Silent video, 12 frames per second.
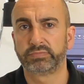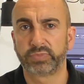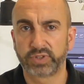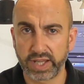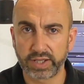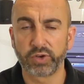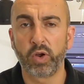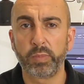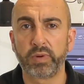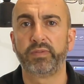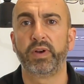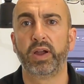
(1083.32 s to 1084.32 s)
Take a
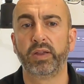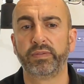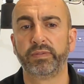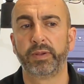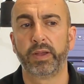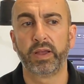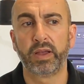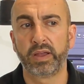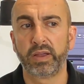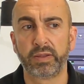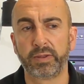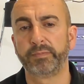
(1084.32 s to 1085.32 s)
normal
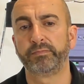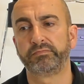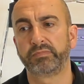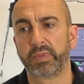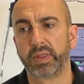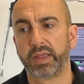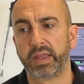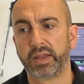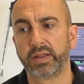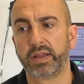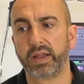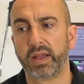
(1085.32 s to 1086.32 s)
VIVE.
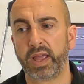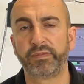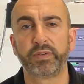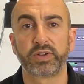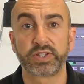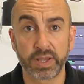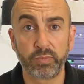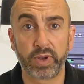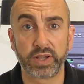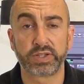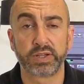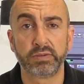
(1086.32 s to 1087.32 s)
If you're a sim
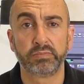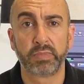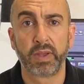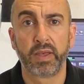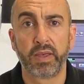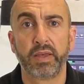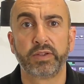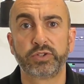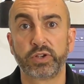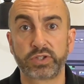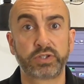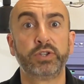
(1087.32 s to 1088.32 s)
racer,
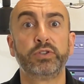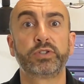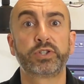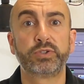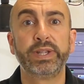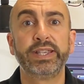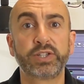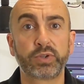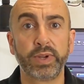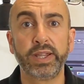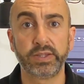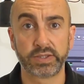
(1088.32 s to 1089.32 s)
just use 3
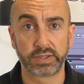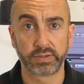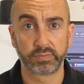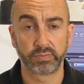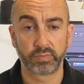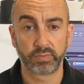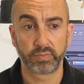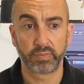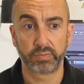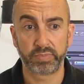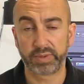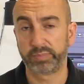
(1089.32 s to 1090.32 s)
screens.
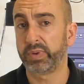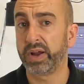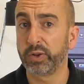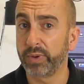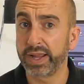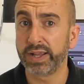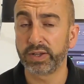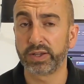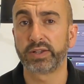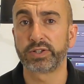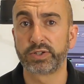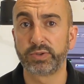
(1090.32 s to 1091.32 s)
But by the way,
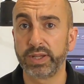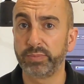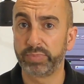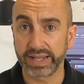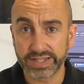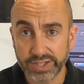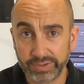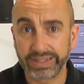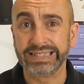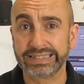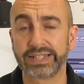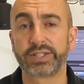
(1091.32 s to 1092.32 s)
3 big
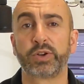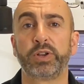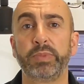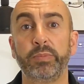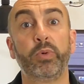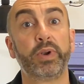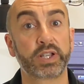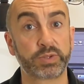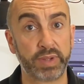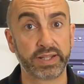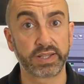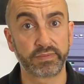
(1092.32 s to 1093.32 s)
screens is going to be more
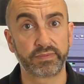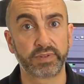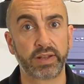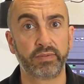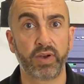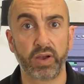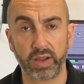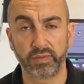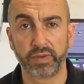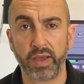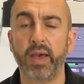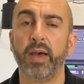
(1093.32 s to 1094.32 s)
expensive than a VIVE.
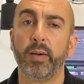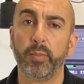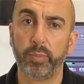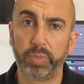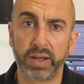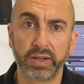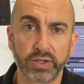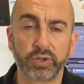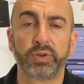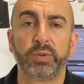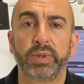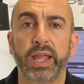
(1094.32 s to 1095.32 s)
But you're
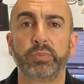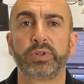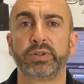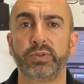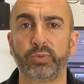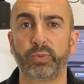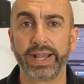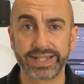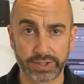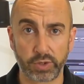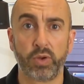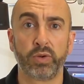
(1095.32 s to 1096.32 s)
going to be able to
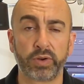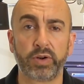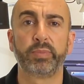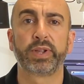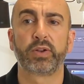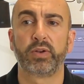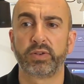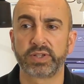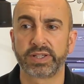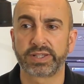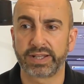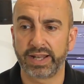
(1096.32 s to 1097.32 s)
race longer because
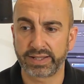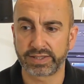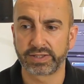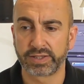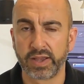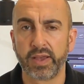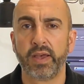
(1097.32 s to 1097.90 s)
it's less